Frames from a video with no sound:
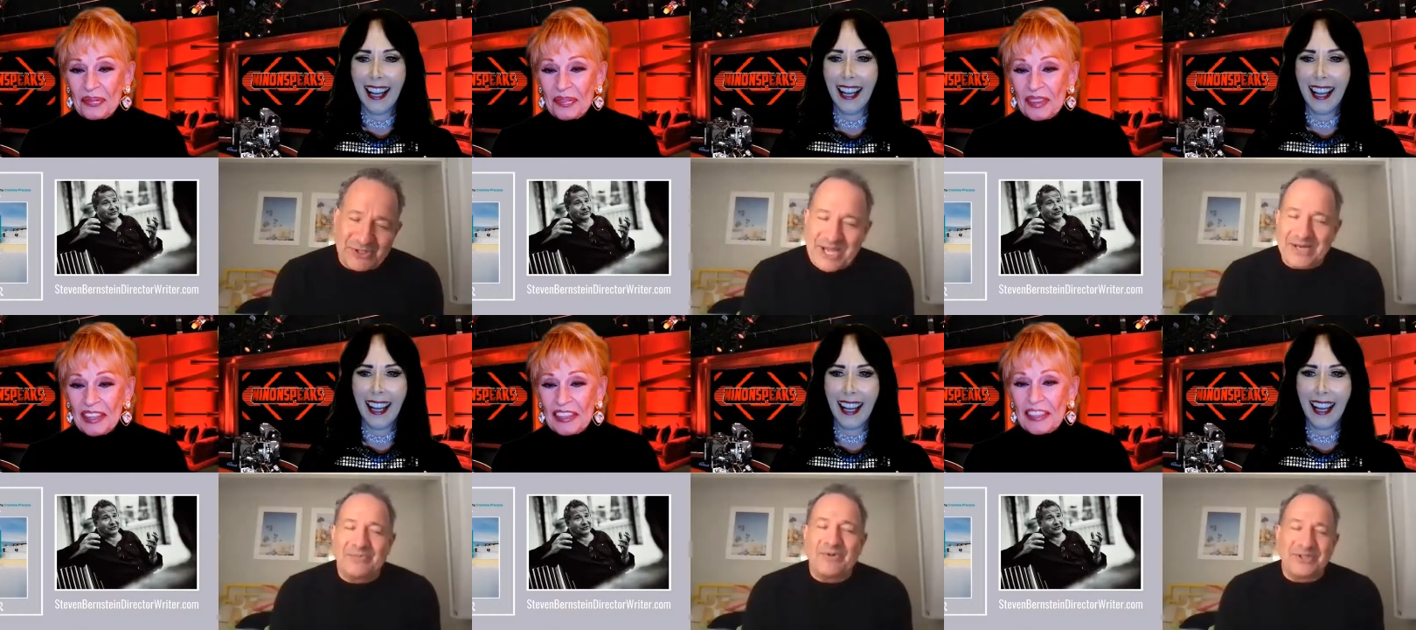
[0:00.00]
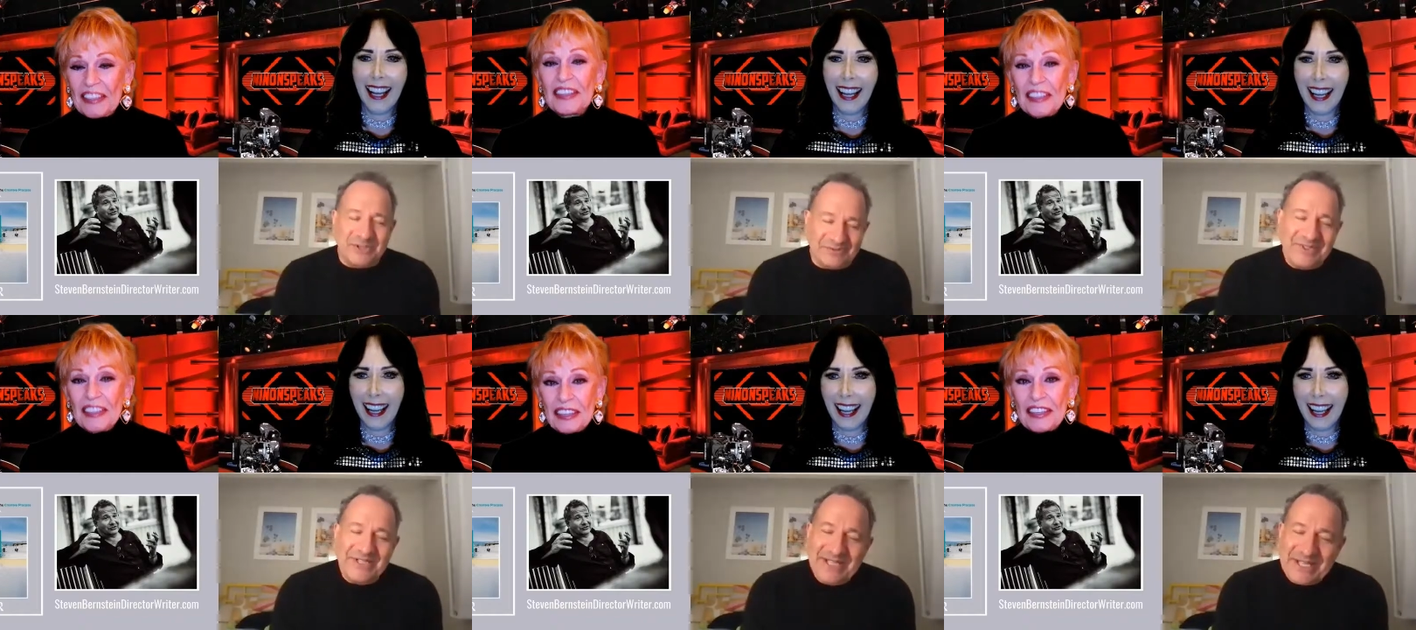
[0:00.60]
Speaker 1: stand up once of
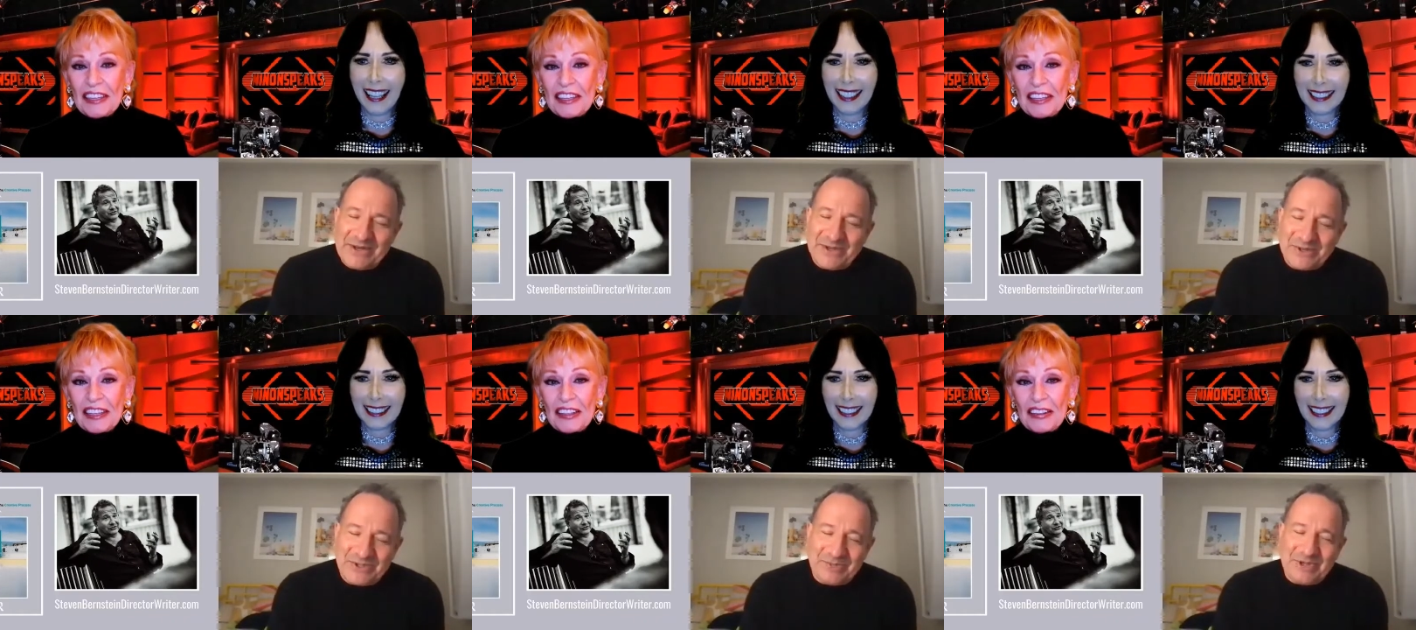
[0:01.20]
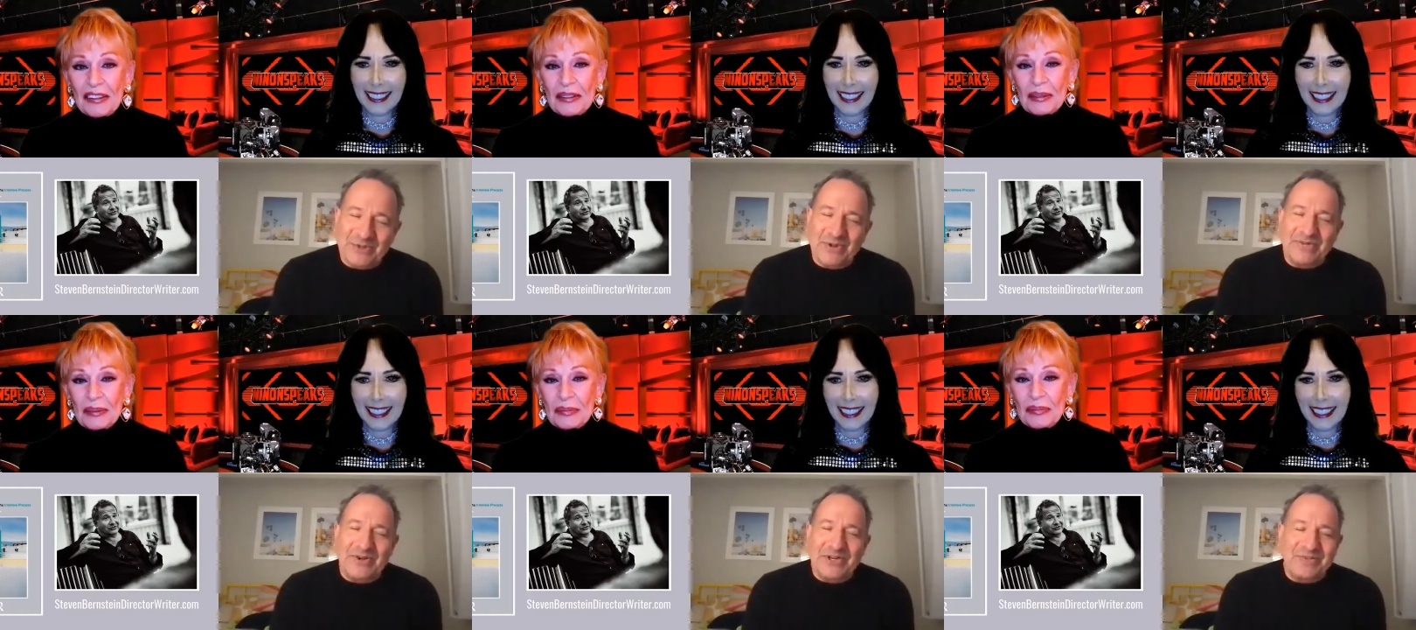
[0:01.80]
introducing me as one of
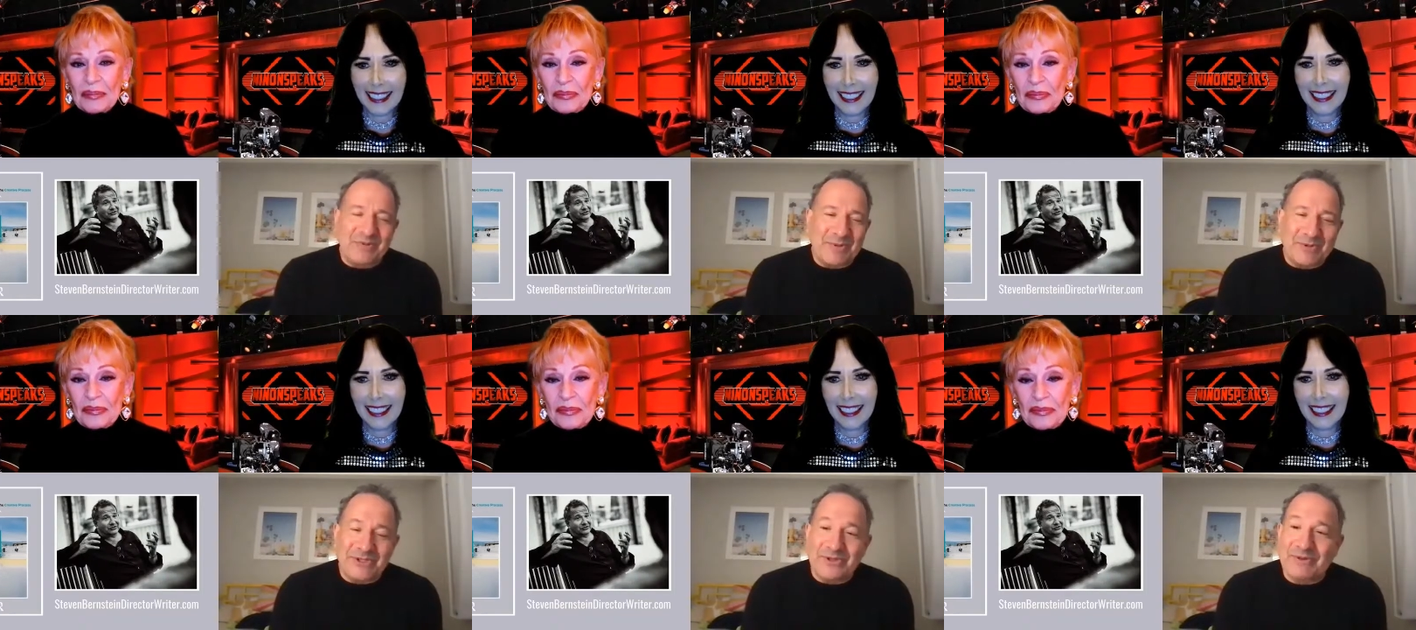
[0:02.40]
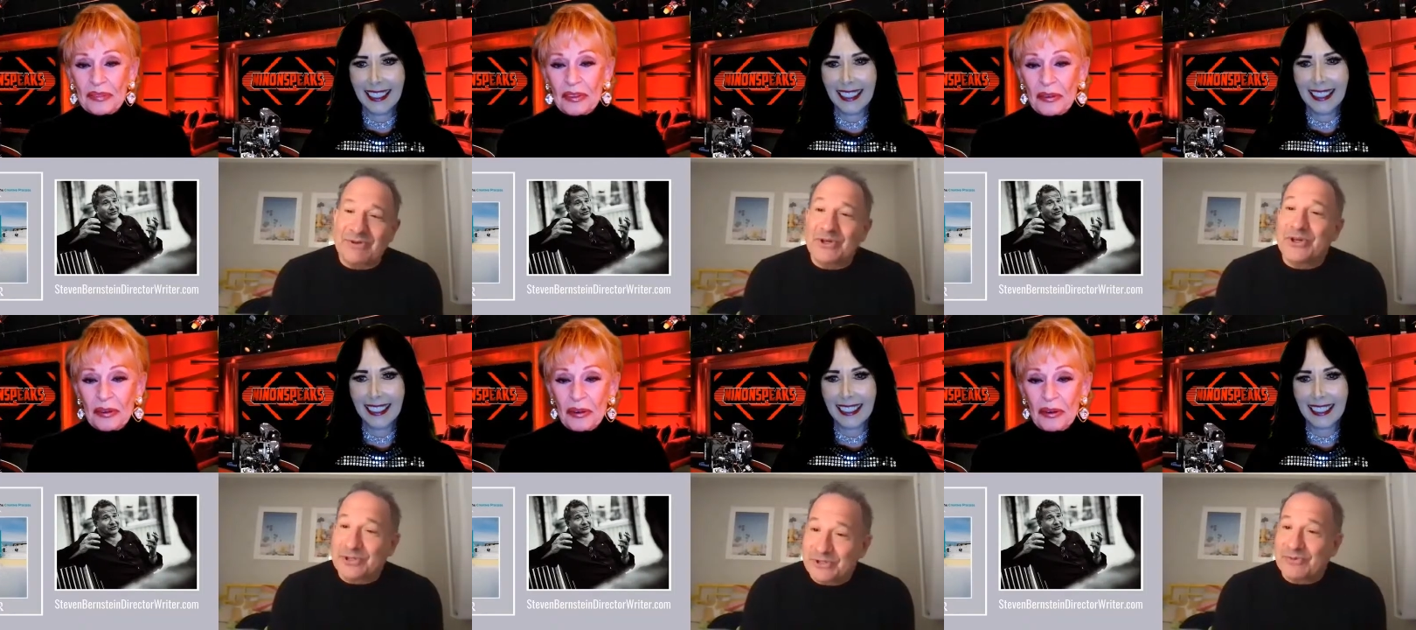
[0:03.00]
the funniest people that you ever heard.